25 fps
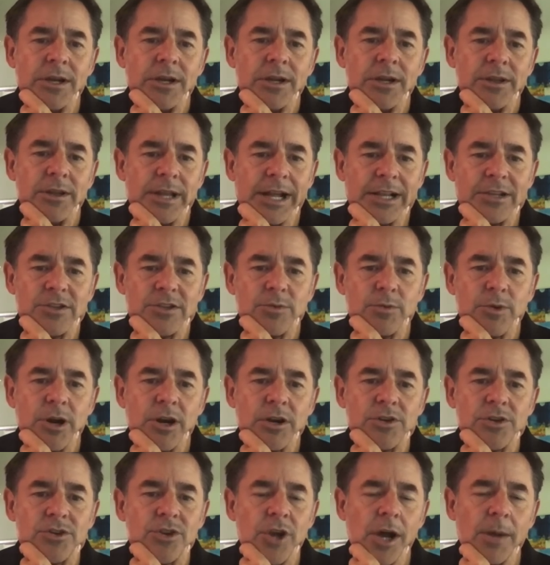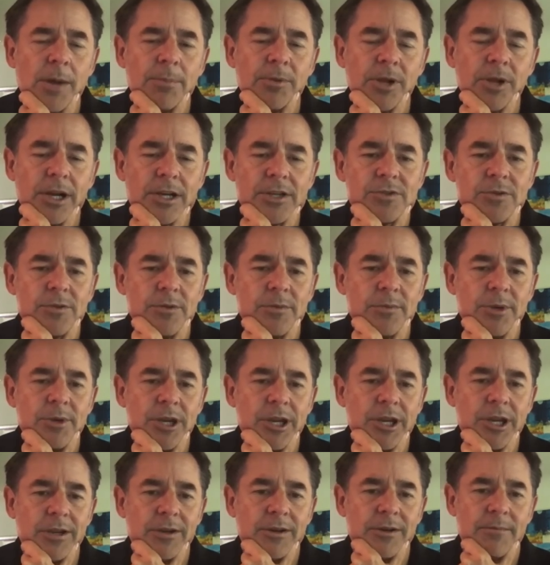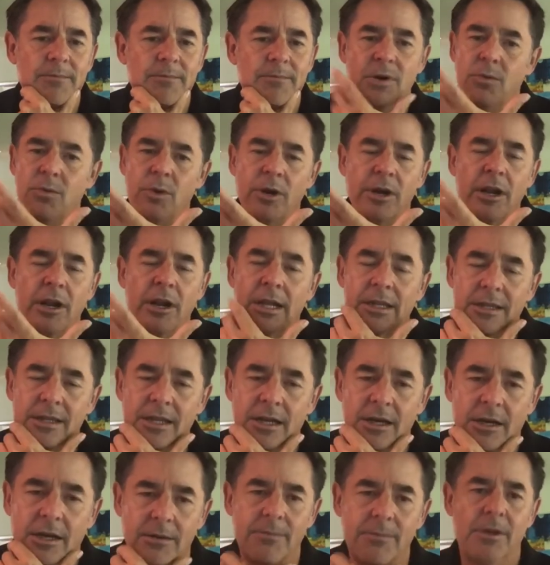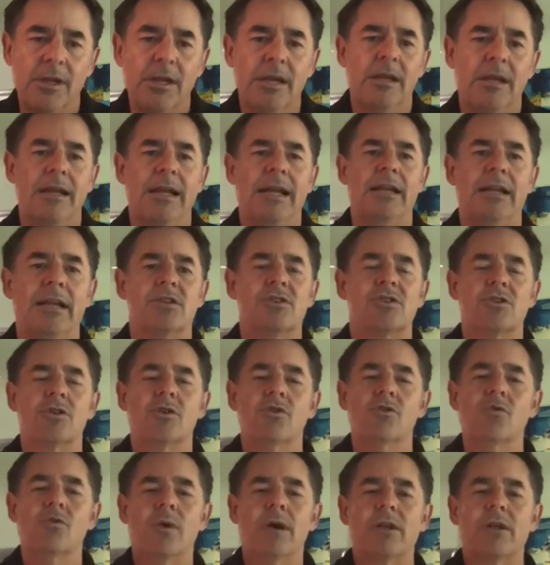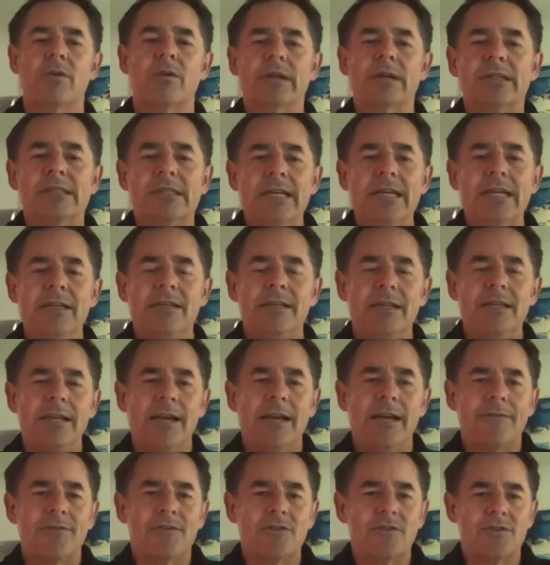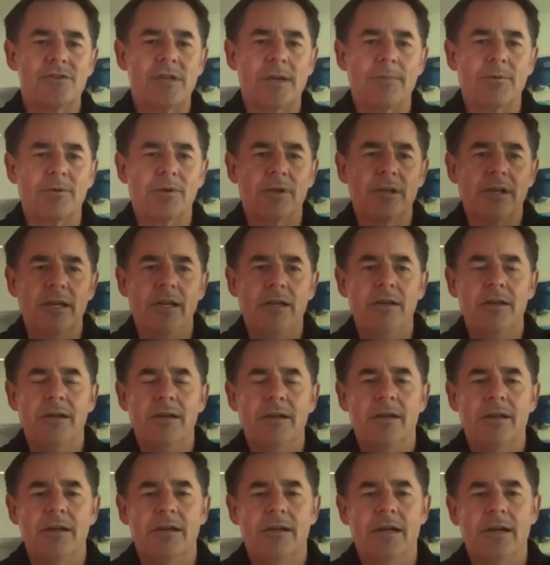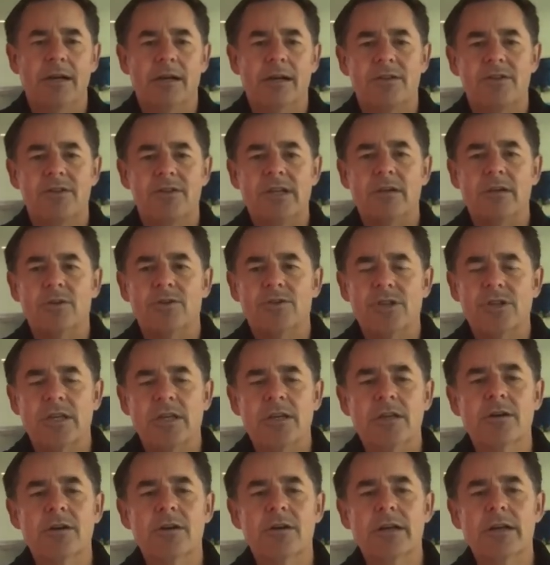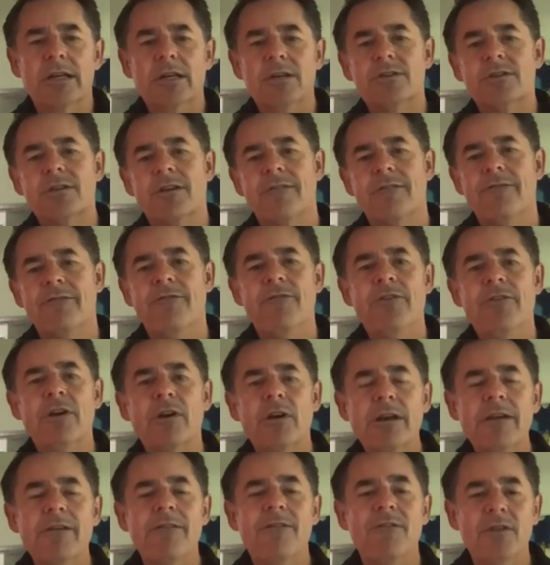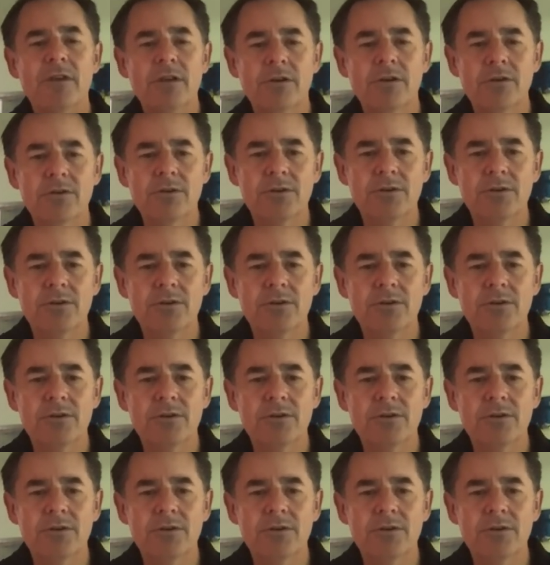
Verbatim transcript: That's where our stop loss would be, but we're not there. And so whether it's ETFs or separately uh, single securities, very few